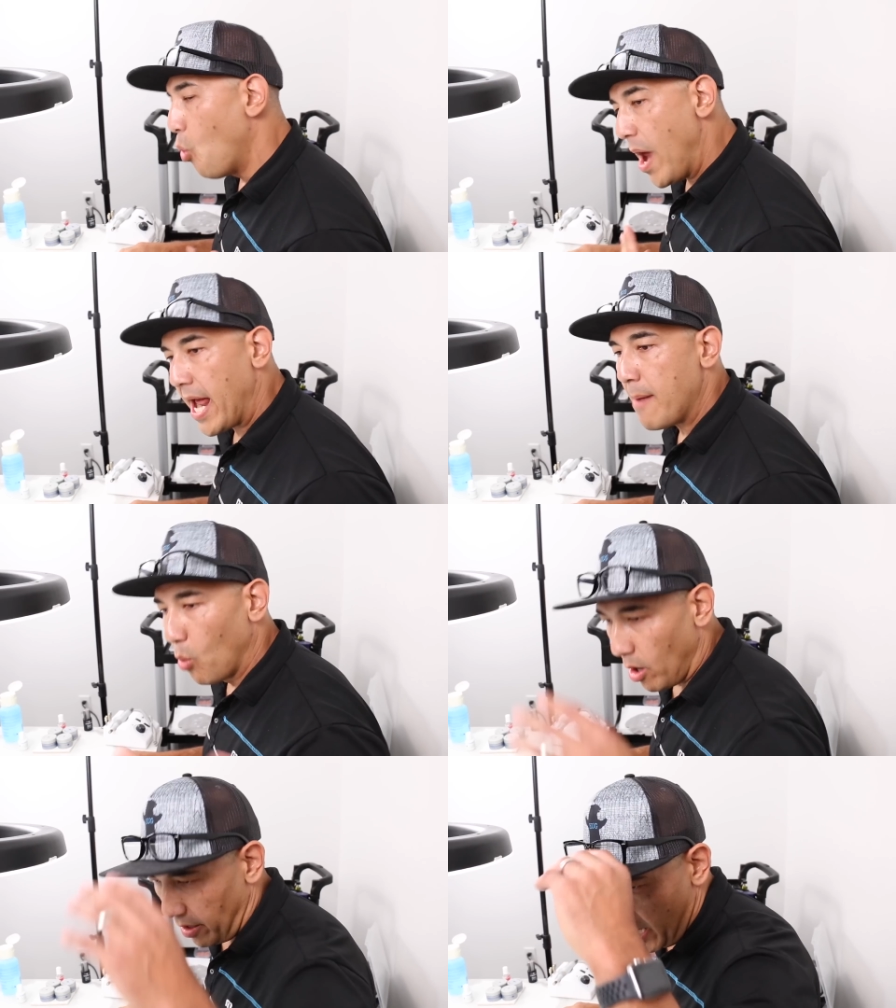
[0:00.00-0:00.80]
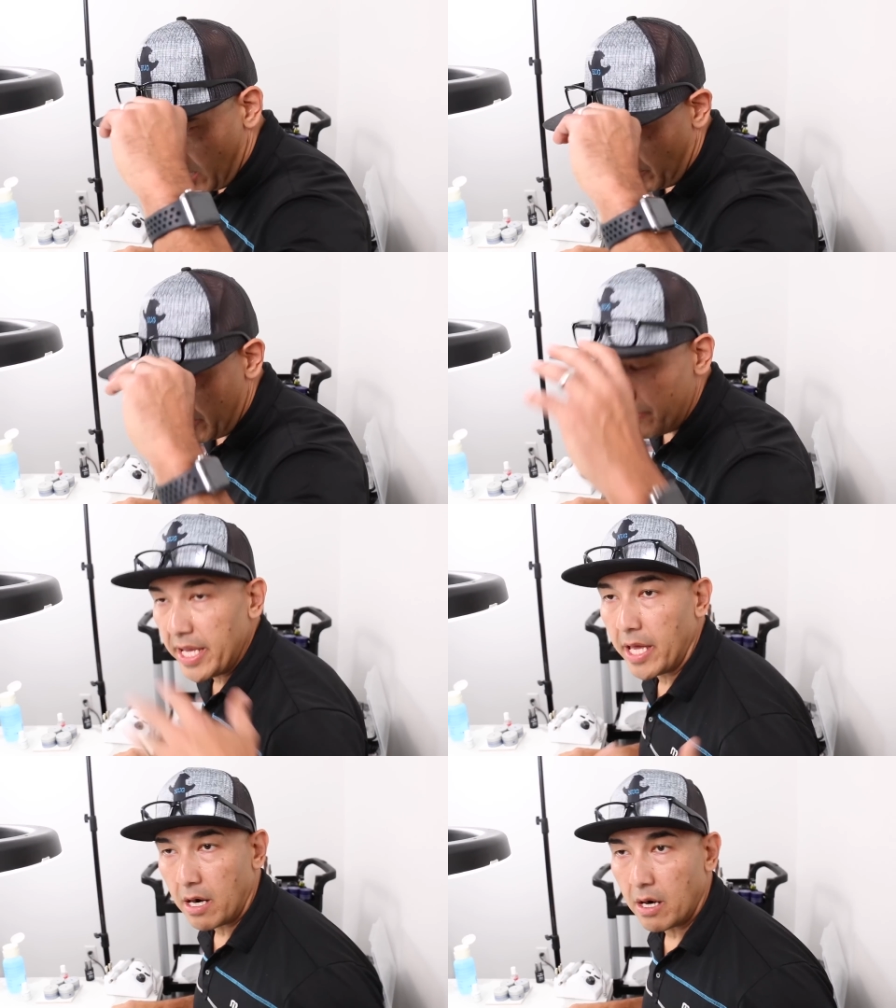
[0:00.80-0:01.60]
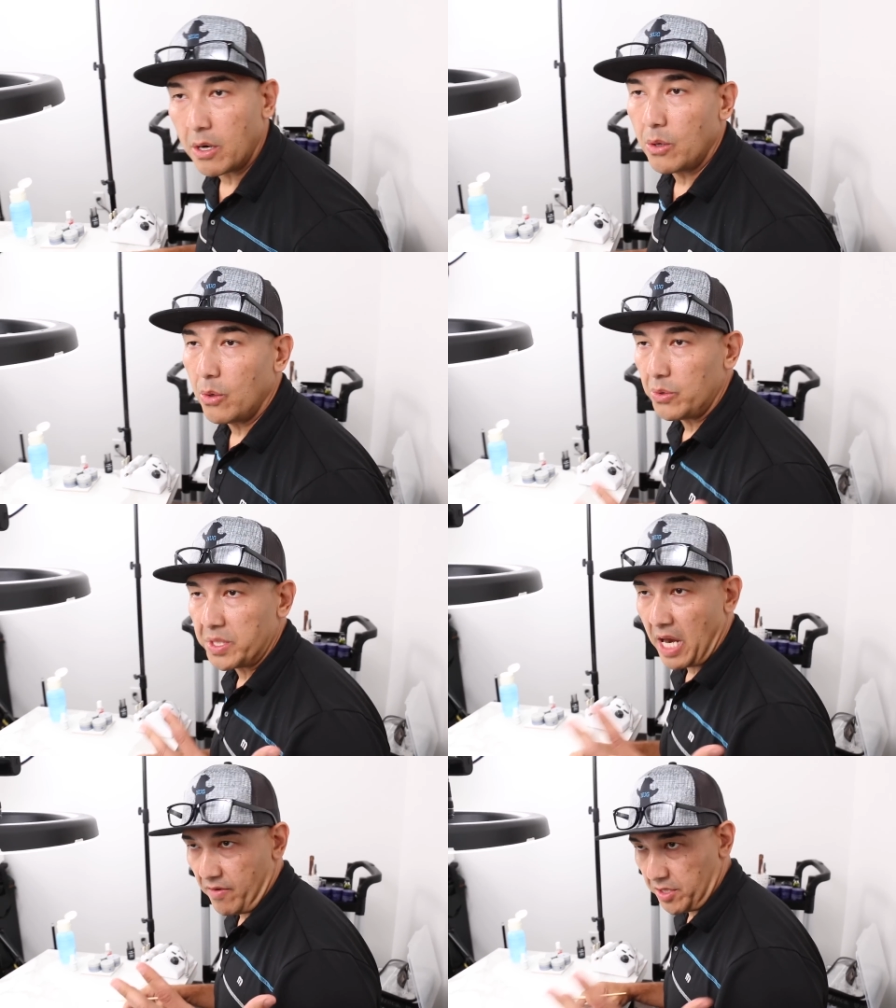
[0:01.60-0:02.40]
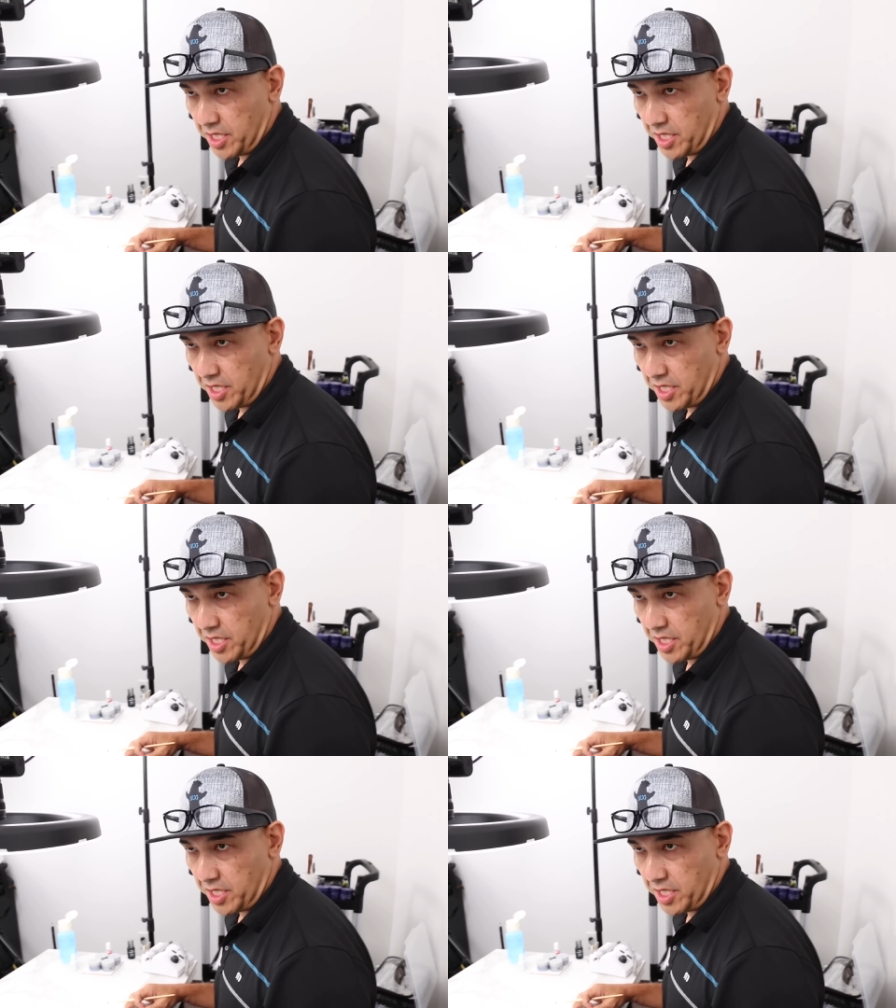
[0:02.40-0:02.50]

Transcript: When I'm working with a beginner who's never